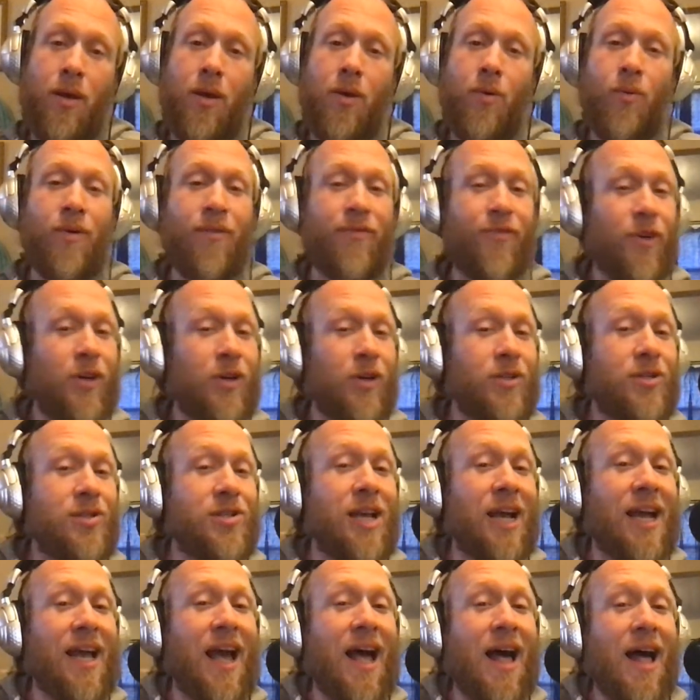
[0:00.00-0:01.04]
Well, first I
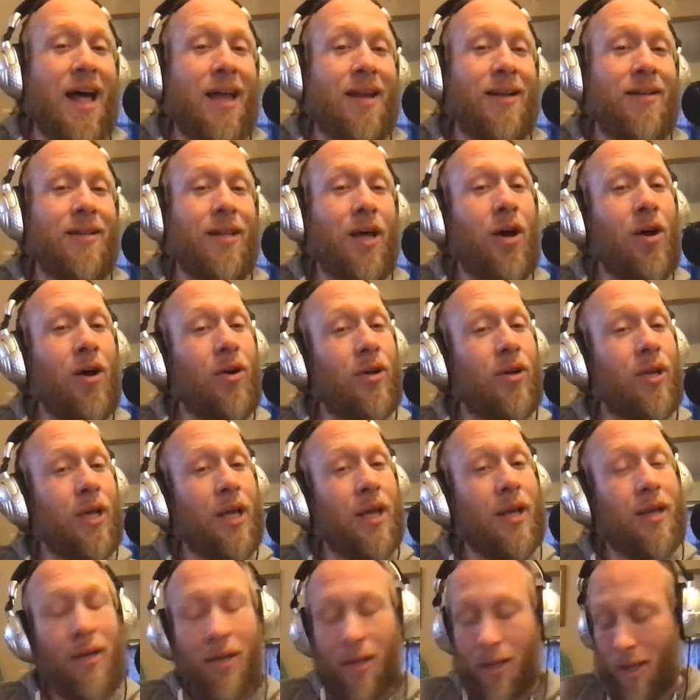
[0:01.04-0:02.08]
gotta load
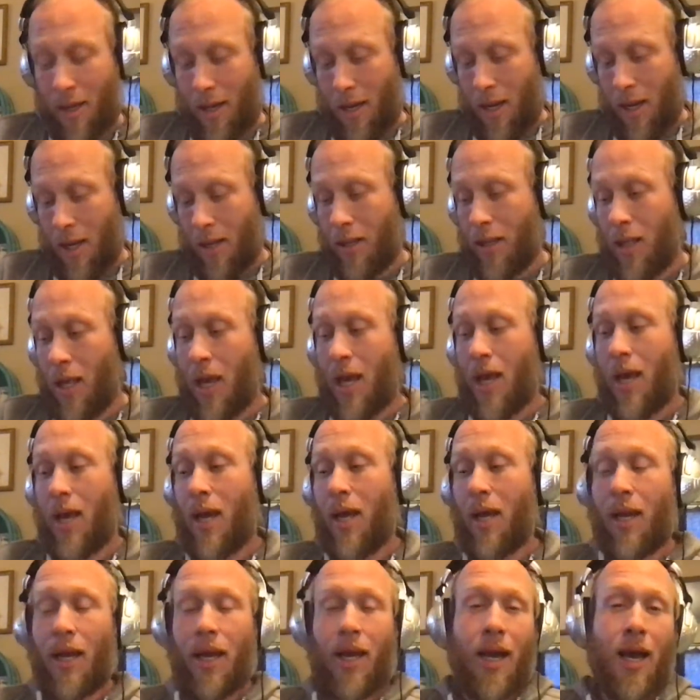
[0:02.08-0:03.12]
it, and then
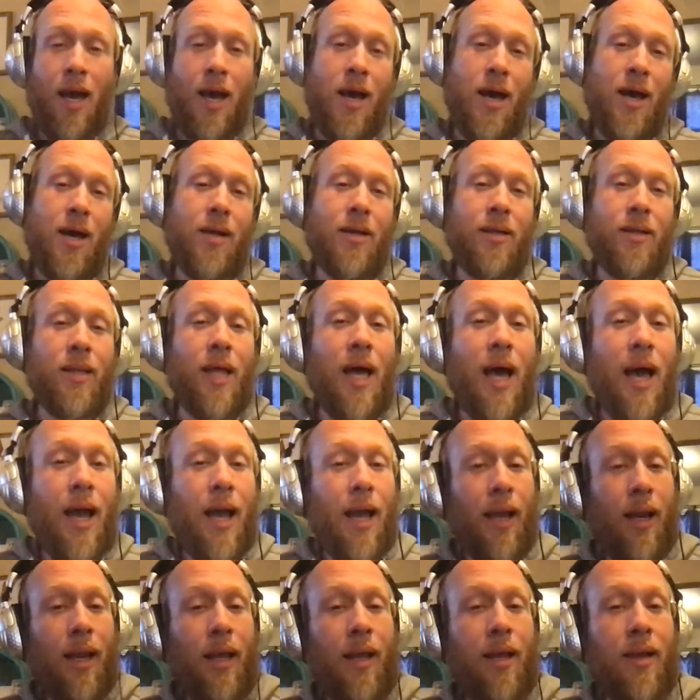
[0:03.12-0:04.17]
I gotta
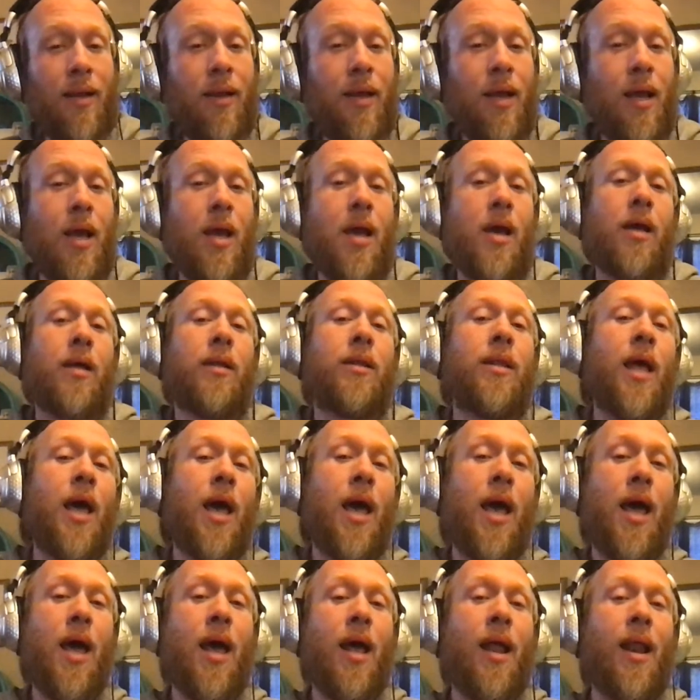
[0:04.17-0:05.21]
light it, and
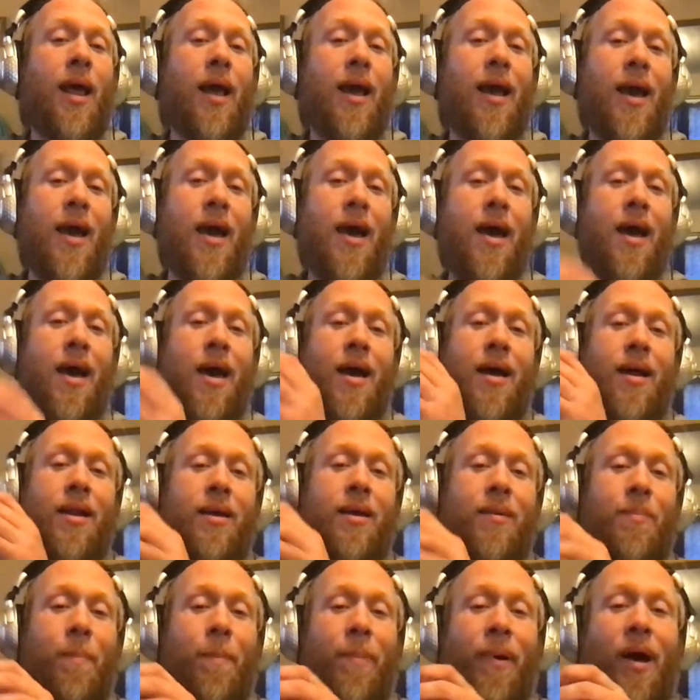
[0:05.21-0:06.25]
then I
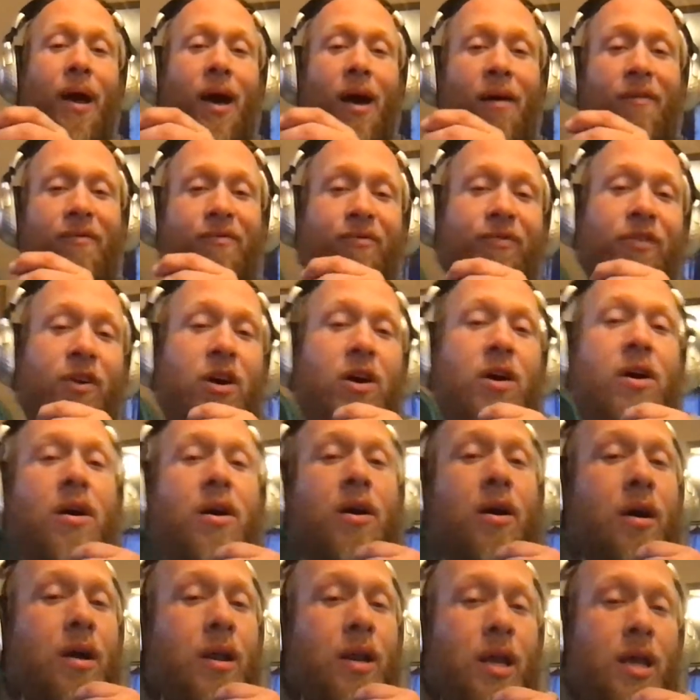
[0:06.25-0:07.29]
gotta puff
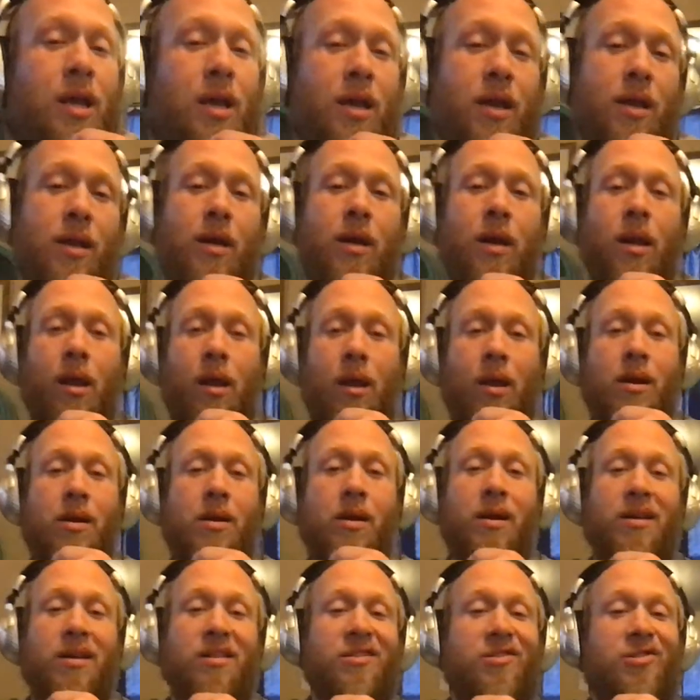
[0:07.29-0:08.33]
on it,
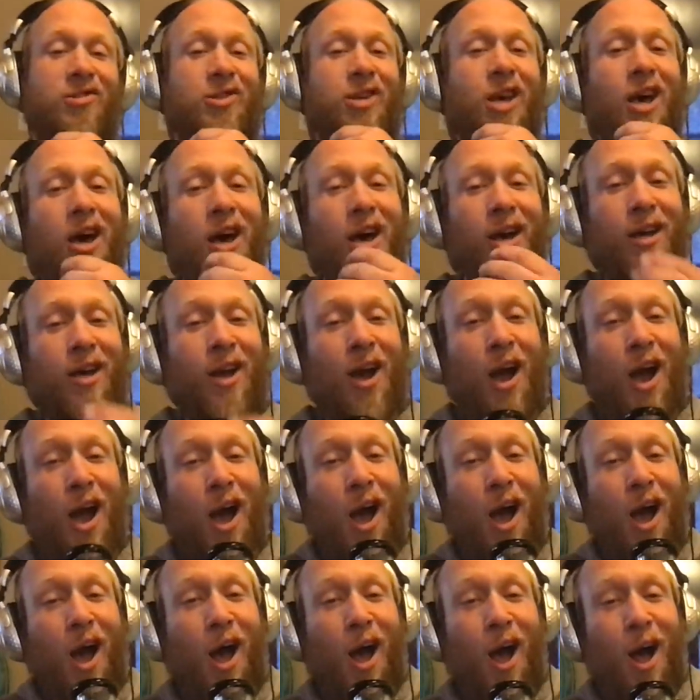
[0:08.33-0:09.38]
suck
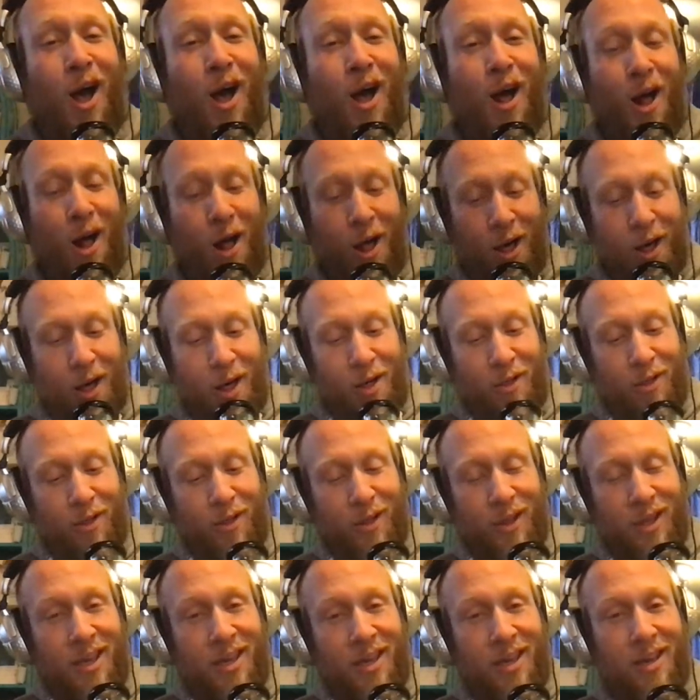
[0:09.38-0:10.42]
all
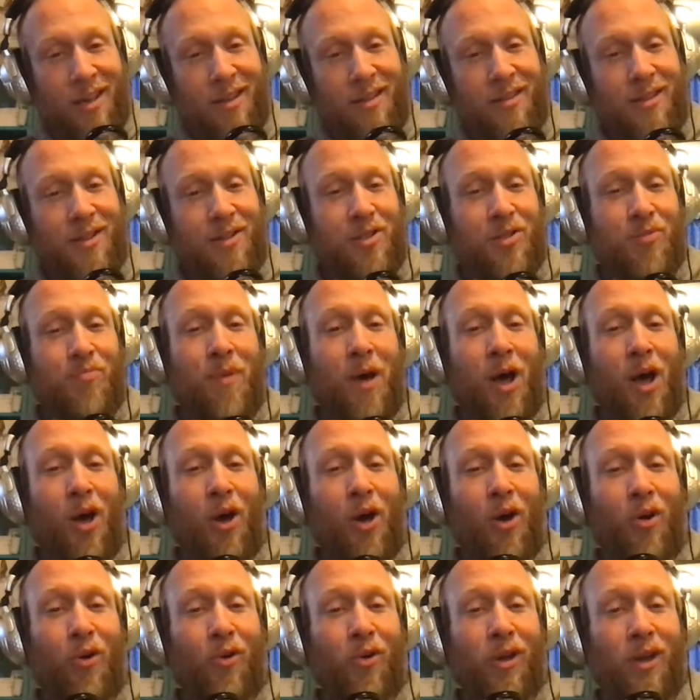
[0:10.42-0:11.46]
in the
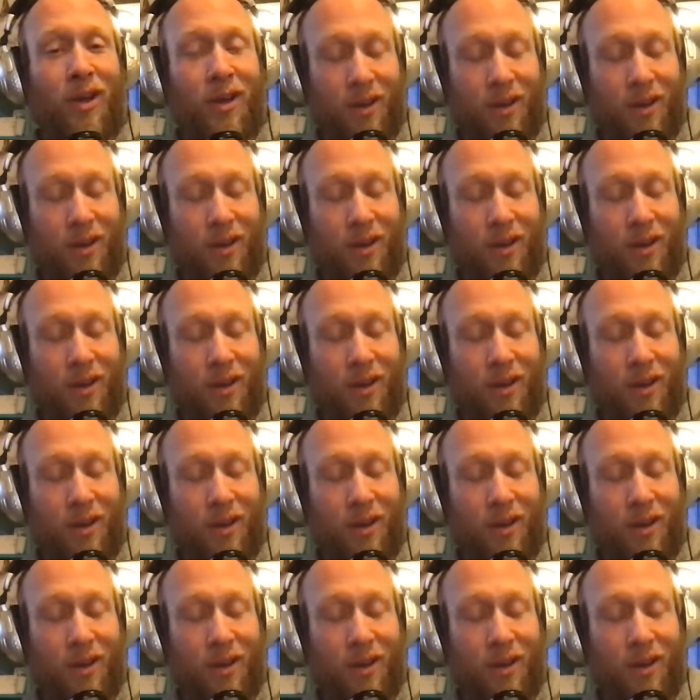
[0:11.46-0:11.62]
smoke.